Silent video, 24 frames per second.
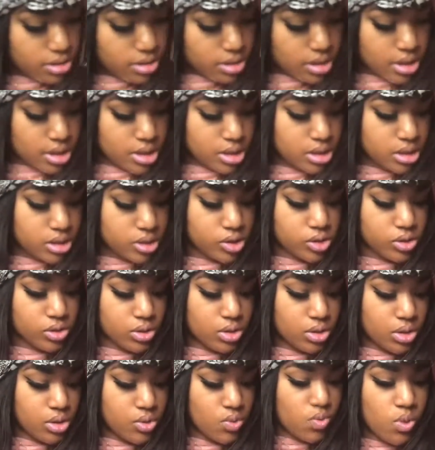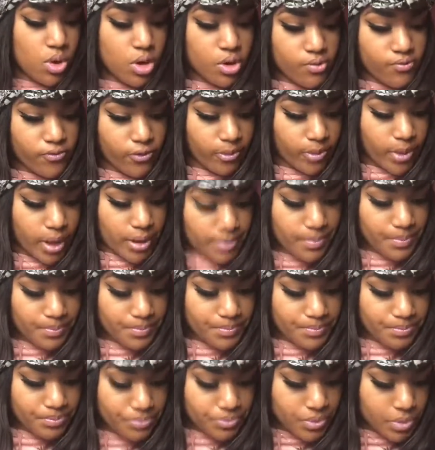this could work for me.
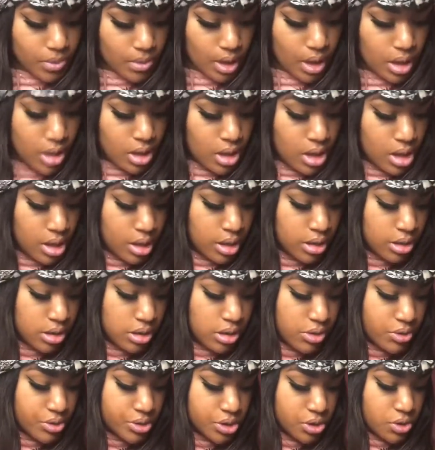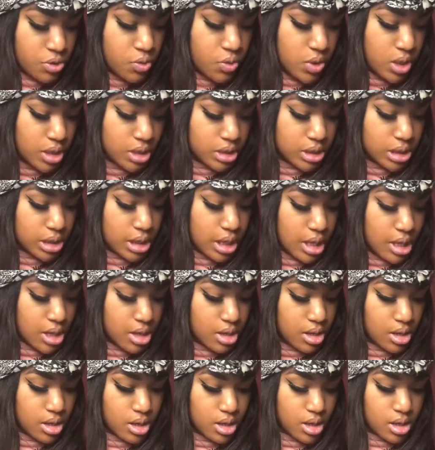And then there's
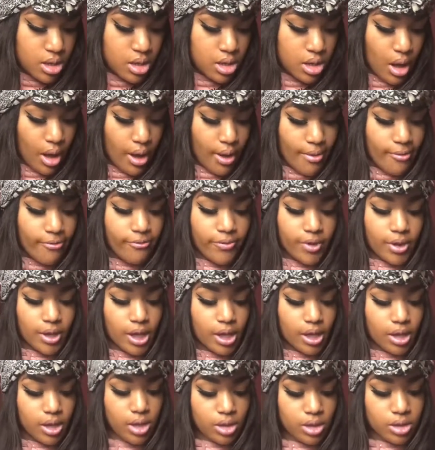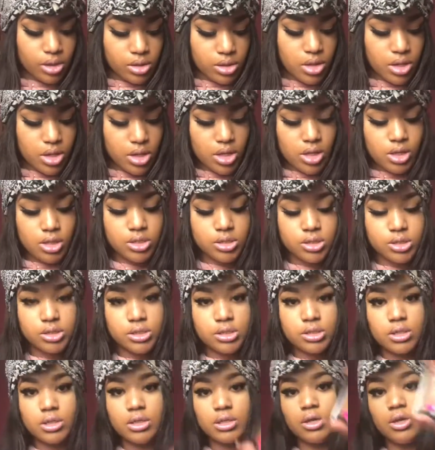Queensland. I feel like
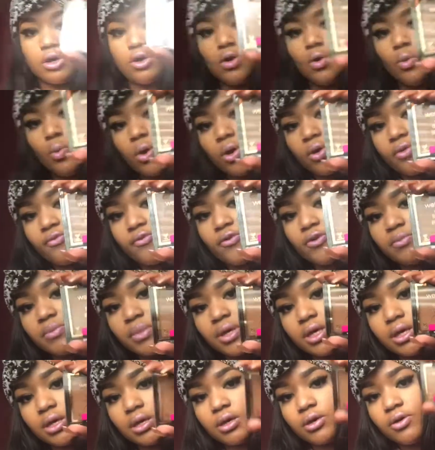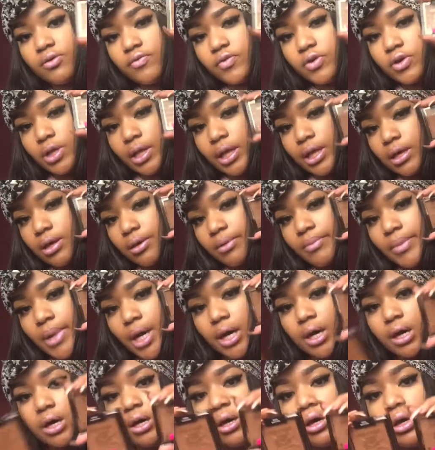this could work for me if you're like my
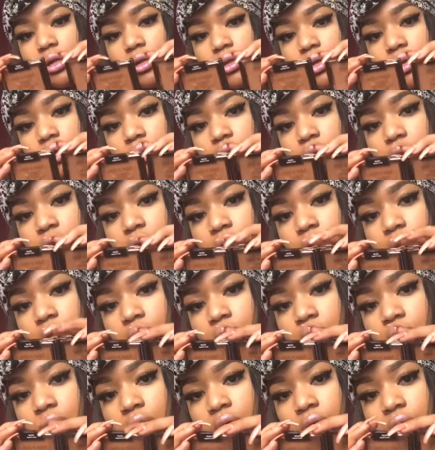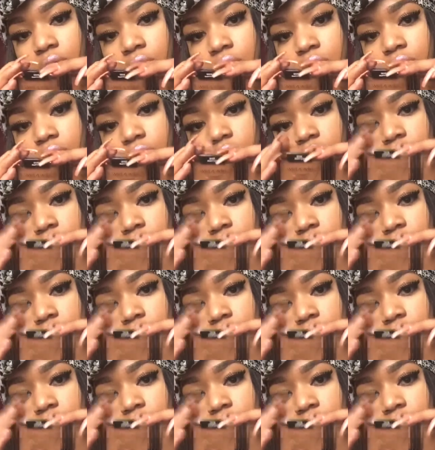color. And